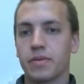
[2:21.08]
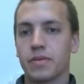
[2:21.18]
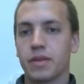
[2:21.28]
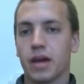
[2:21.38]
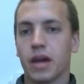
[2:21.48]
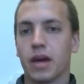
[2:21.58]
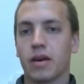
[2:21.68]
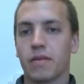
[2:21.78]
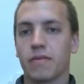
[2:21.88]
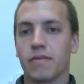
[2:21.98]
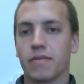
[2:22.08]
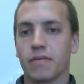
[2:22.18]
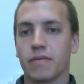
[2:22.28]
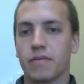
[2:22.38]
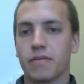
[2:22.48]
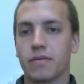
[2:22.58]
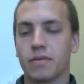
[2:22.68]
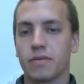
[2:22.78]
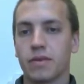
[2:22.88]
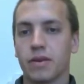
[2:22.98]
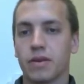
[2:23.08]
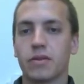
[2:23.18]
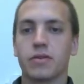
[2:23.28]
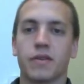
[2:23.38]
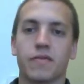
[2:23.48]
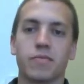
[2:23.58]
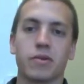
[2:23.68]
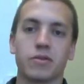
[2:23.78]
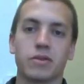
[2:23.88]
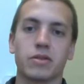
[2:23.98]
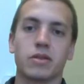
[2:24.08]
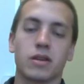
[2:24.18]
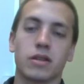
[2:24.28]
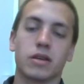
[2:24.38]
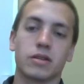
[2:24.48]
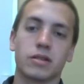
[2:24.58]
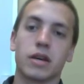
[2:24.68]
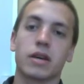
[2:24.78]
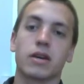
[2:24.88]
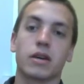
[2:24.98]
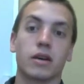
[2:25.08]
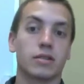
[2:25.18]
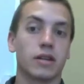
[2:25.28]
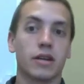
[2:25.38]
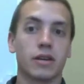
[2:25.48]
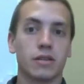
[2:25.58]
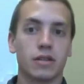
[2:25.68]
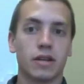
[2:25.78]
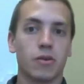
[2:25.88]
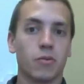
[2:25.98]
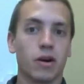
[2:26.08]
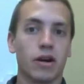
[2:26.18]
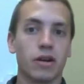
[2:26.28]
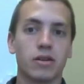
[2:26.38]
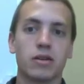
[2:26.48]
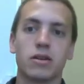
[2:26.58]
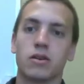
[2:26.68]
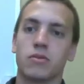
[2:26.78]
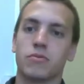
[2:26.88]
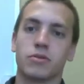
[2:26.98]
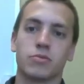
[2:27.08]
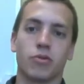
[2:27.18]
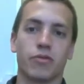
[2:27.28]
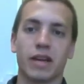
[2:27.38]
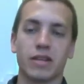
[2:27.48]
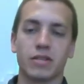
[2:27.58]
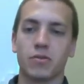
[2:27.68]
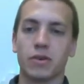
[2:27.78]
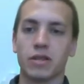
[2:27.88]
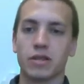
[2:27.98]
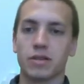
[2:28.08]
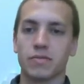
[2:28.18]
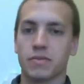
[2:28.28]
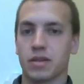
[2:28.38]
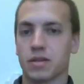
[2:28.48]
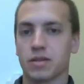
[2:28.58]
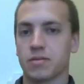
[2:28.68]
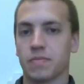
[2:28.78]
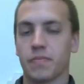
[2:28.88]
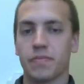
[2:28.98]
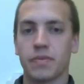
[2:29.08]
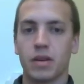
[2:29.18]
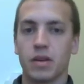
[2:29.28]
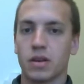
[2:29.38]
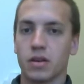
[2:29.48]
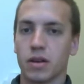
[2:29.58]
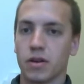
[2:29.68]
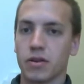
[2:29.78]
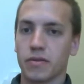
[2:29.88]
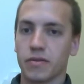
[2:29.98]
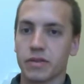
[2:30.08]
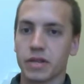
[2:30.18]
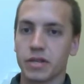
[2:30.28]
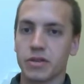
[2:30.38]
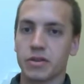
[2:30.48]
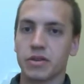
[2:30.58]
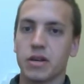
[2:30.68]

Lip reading: they have another deaf person, and they say exciting today why, which is more of an ASL way, and that's not good enough for the teacher.